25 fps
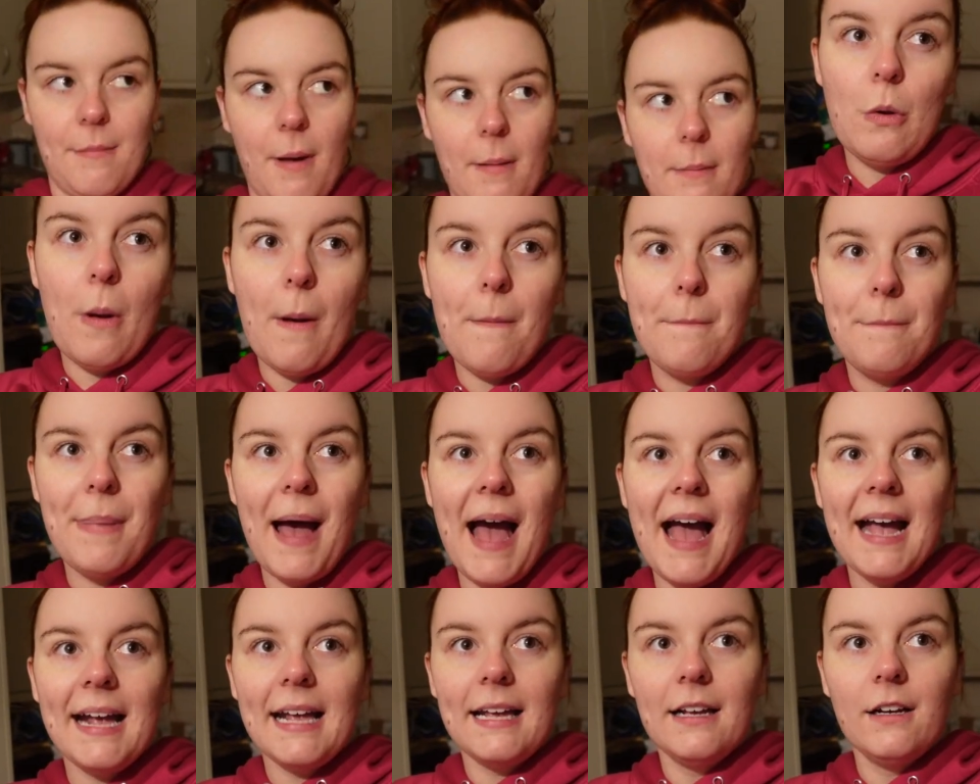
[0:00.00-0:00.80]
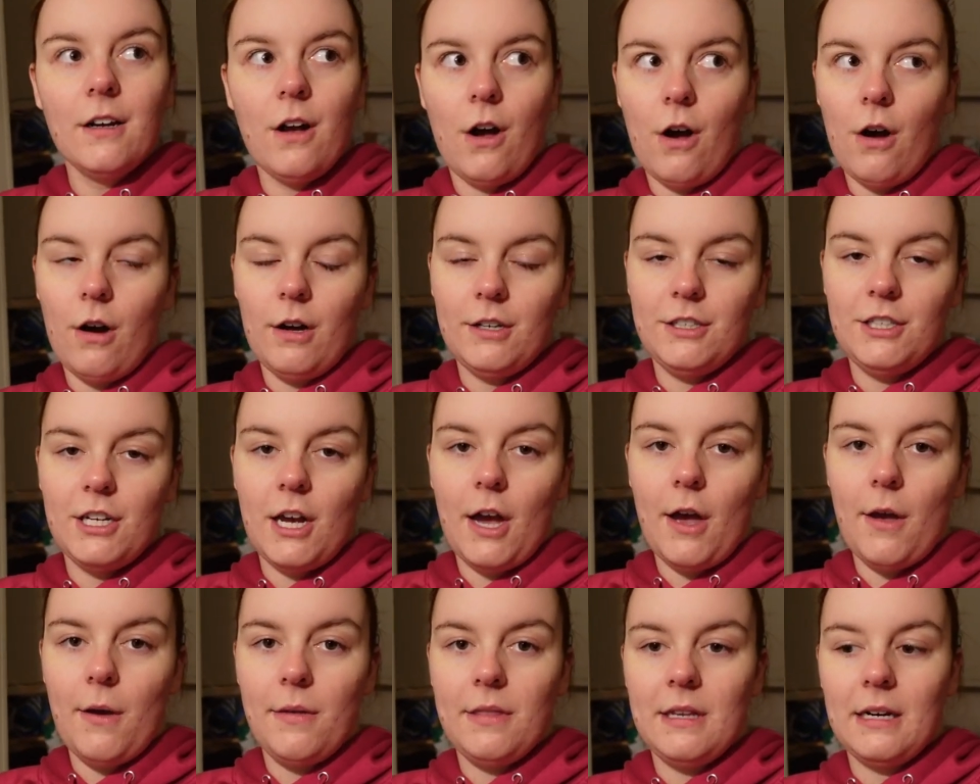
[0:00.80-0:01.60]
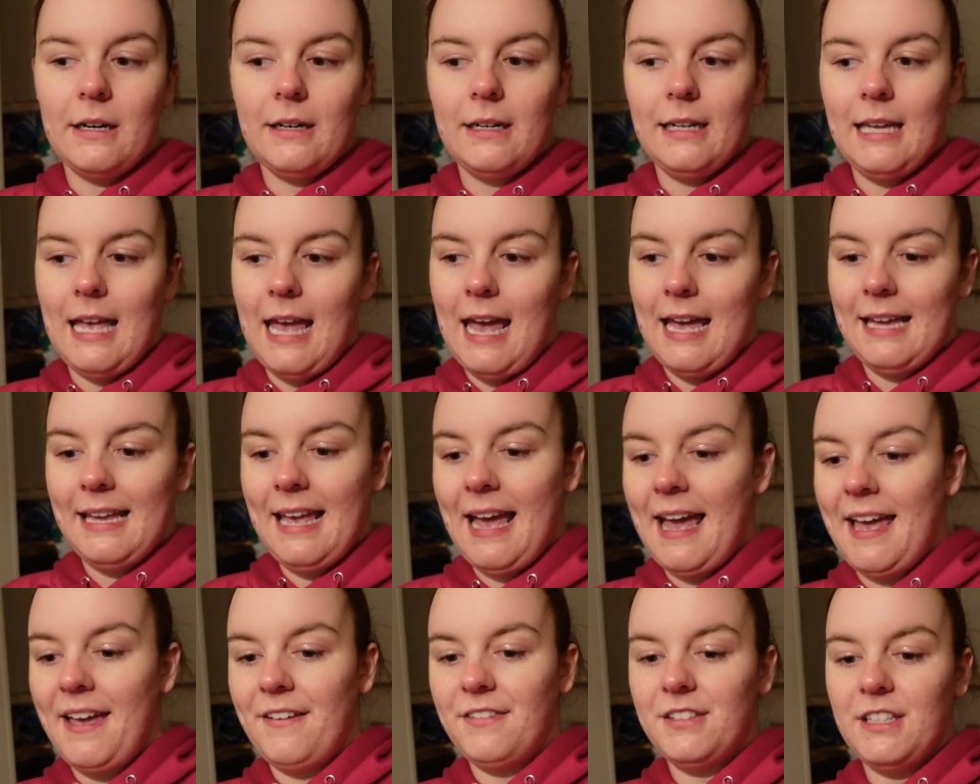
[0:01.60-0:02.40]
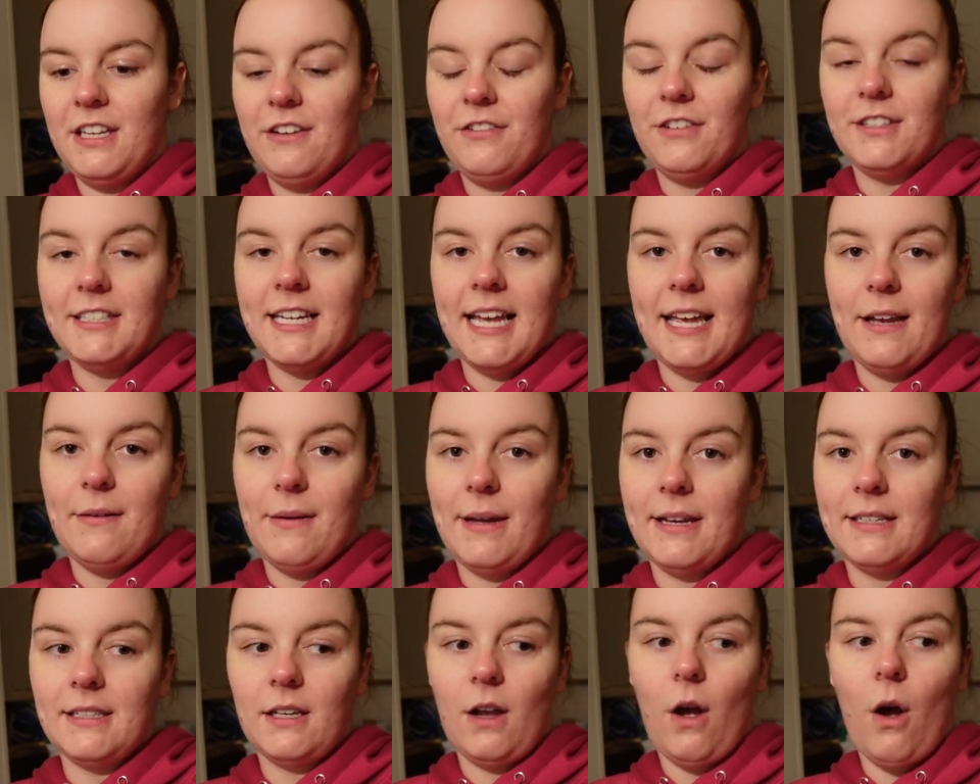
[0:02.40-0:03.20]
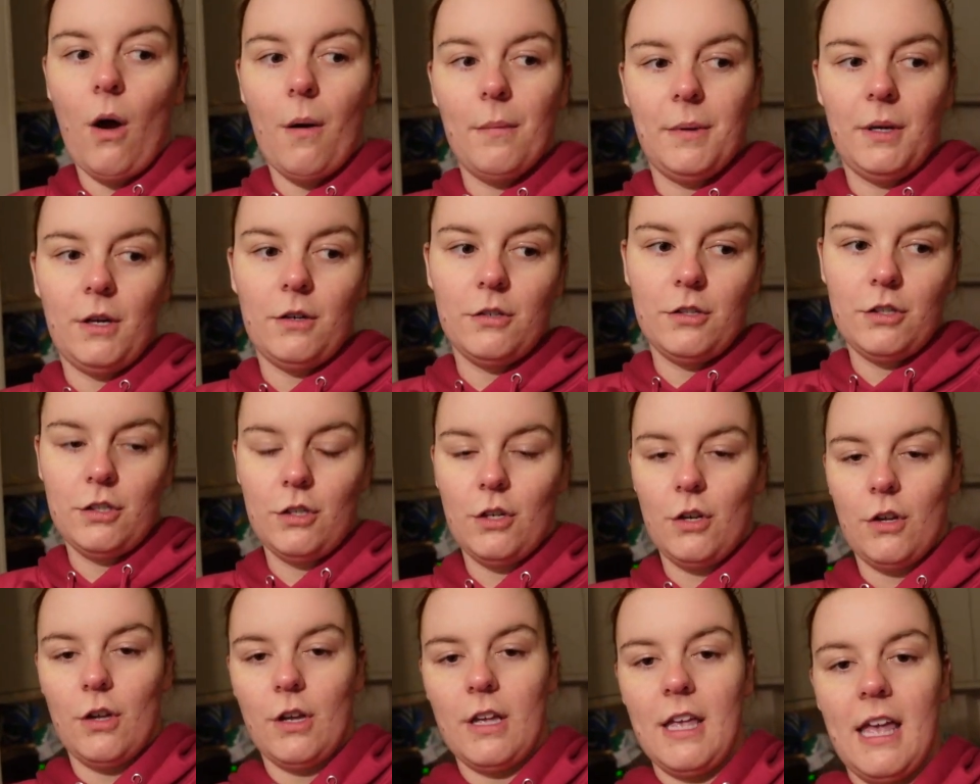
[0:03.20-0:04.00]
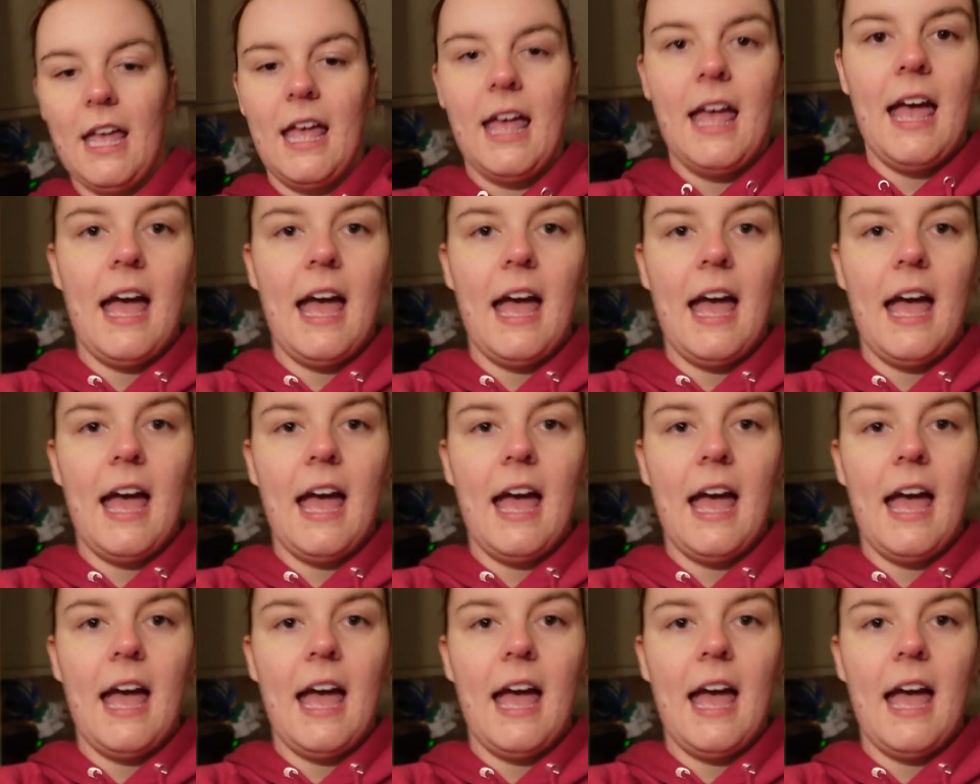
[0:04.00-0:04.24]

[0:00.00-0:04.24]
I'm going to do it back and cardio, and then I'm going to get KFC for a takeaway because I can't be asked to cook.